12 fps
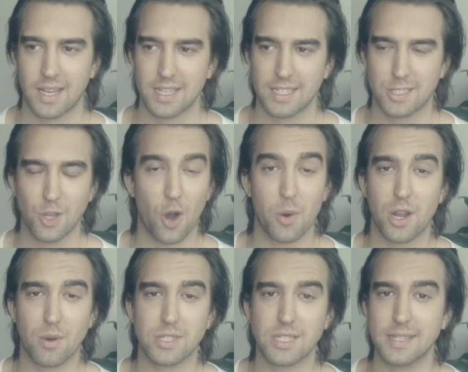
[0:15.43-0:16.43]
Started when I
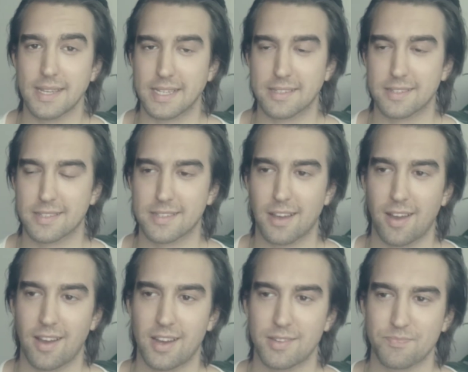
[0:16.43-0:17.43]
was 6.
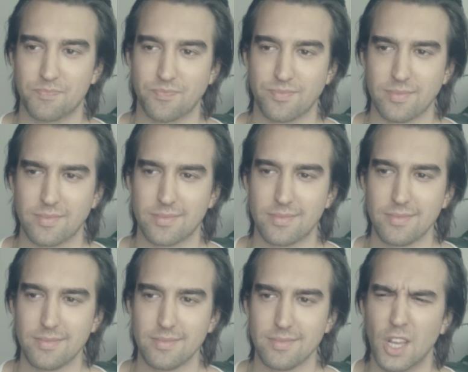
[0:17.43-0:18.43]
I
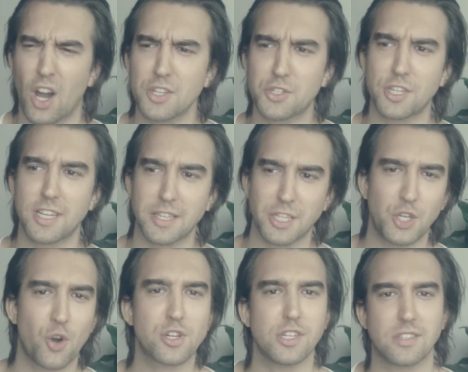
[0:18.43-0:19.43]
used to nick the
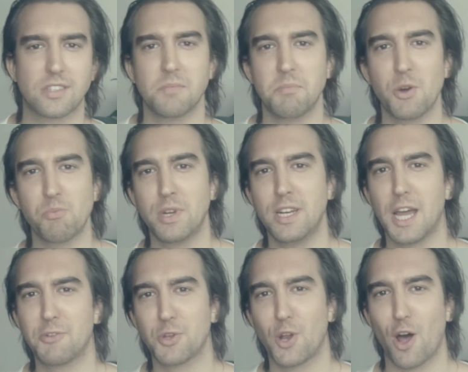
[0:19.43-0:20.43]
yogurts the milkman
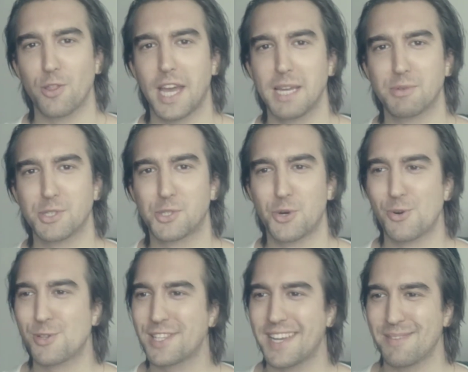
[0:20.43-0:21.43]
left on our neighbours'
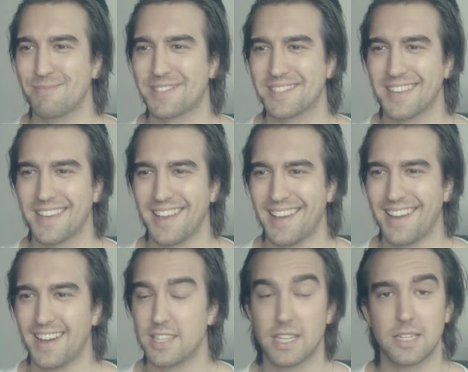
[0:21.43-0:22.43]
doorsteps.
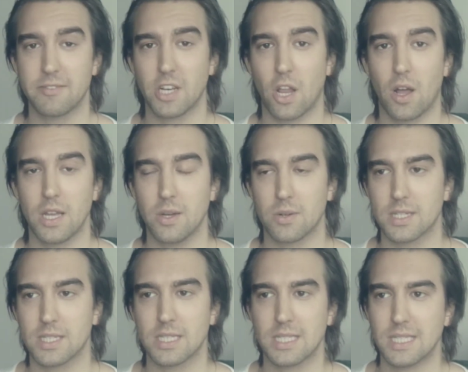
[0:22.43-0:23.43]
I didn't even like
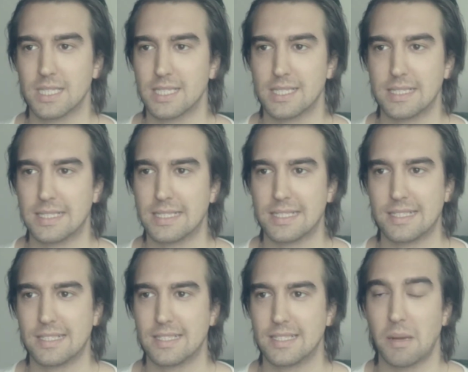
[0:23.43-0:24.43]
yogurt.
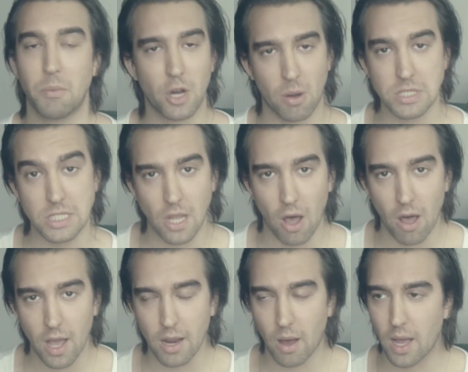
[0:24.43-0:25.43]
Then when I was 9,
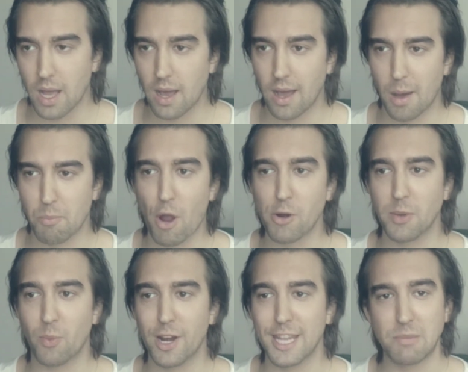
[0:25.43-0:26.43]
I broke in
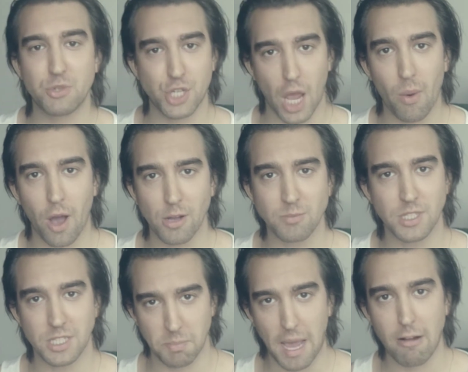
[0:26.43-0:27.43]
one of them show homes
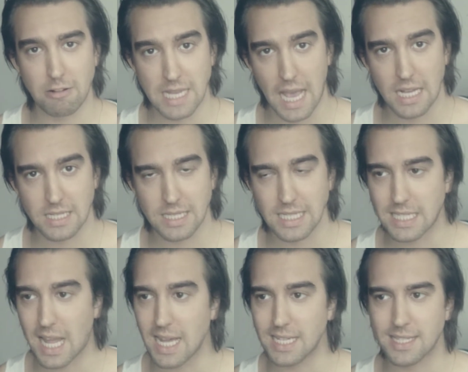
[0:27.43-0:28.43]
at the Barrett's housing
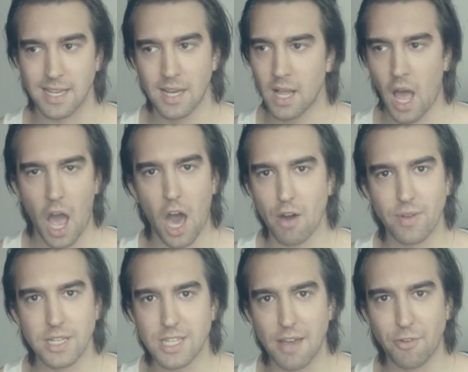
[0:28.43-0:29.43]
estates,
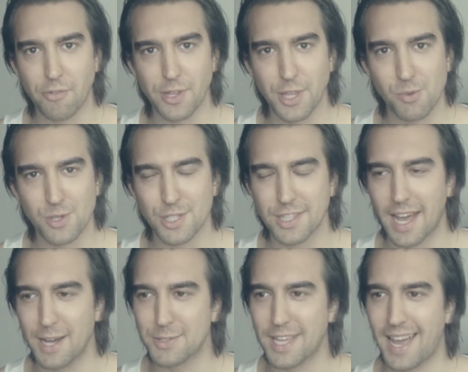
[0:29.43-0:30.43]
half-inched everything that wasn't
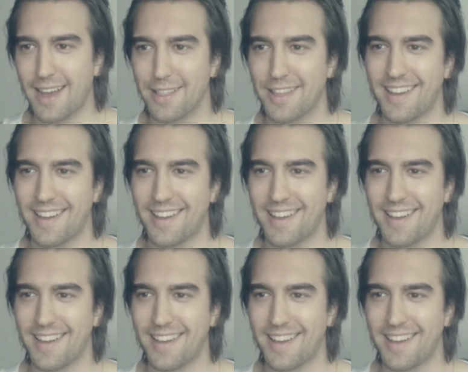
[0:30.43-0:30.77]
nailed down.